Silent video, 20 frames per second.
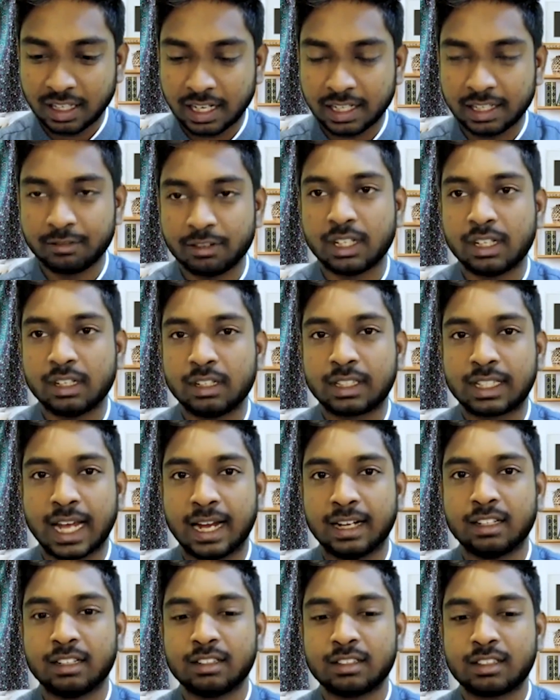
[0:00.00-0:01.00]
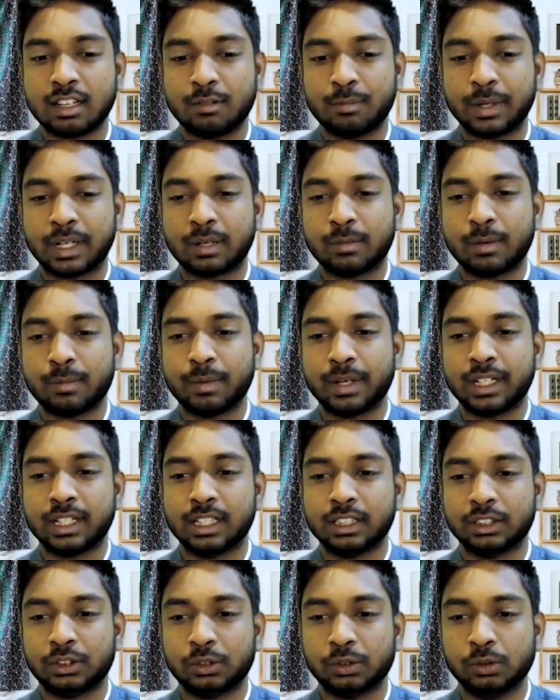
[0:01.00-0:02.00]
And even candles have become a big
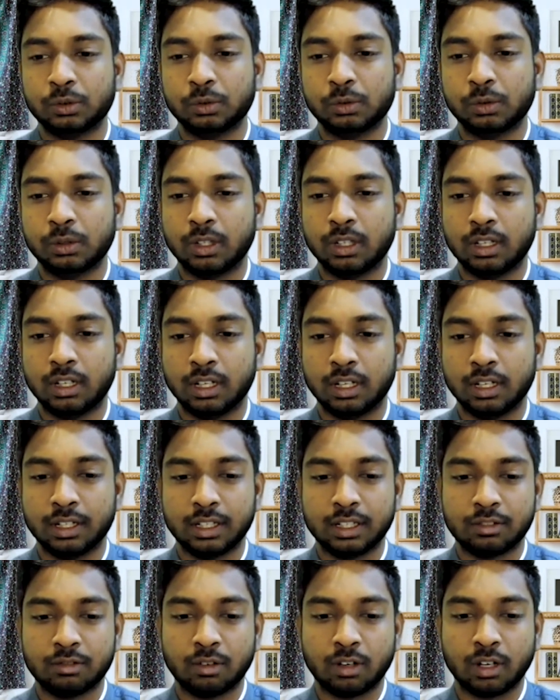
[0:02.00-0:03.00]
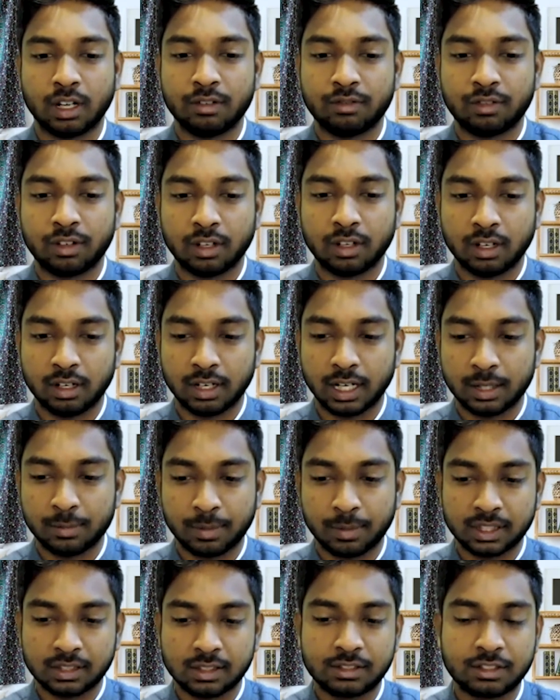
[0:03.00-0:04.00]
issue, is what I've heard, right?
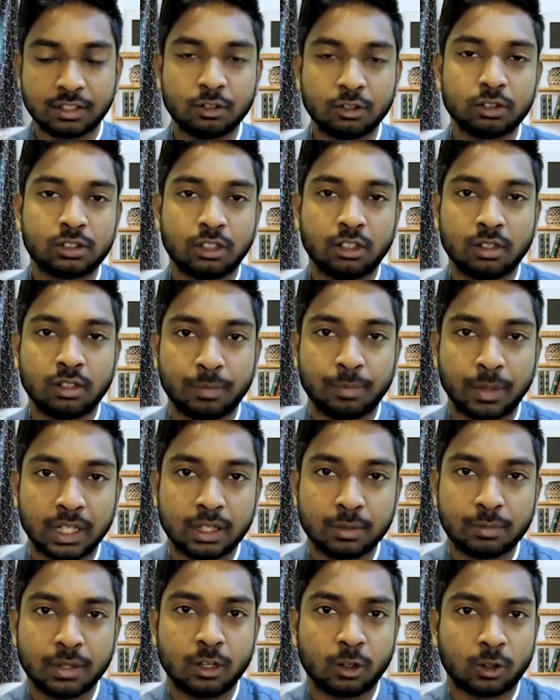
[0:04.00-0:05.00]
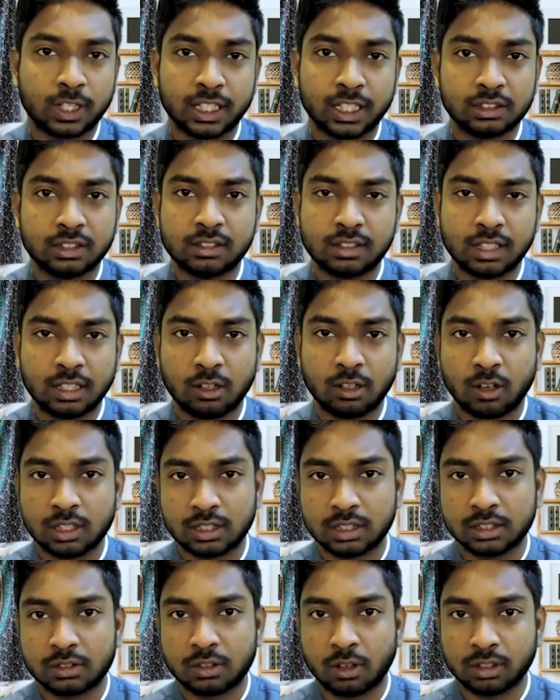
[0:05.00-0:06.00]
Because it's used on multiple occasions and not
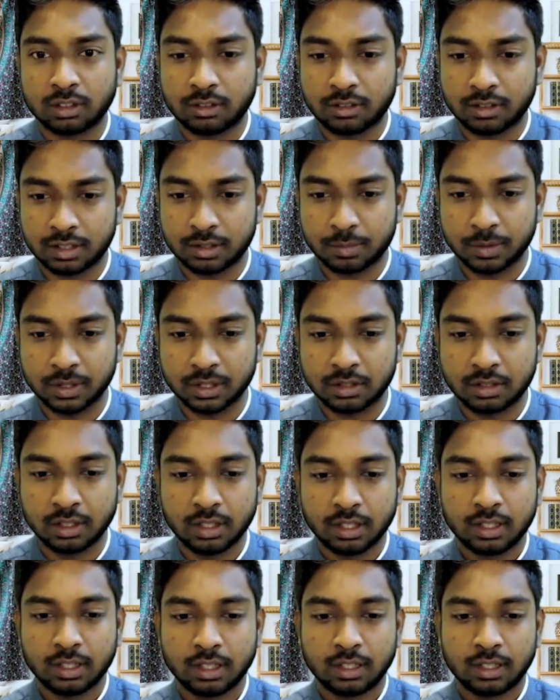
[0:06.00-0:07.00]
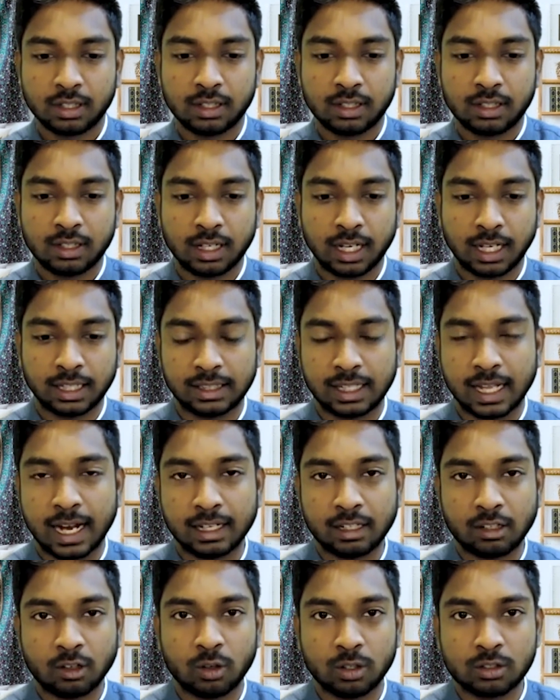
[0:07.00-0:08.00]
just on Christmas. And
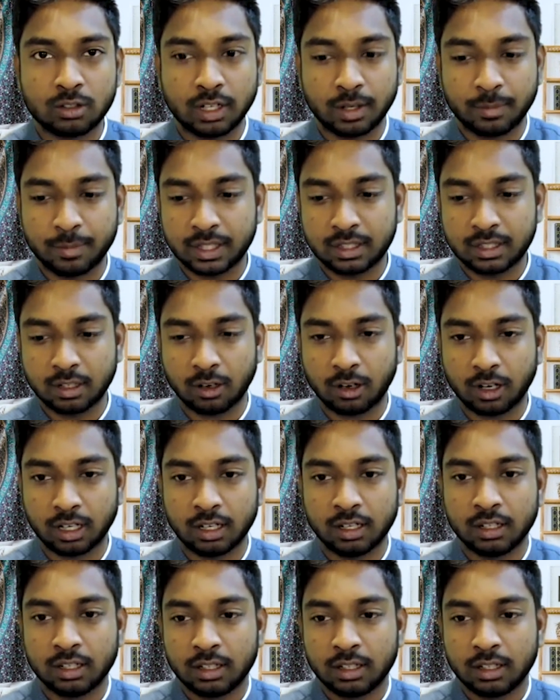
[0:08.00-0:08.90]
that also happens a lot.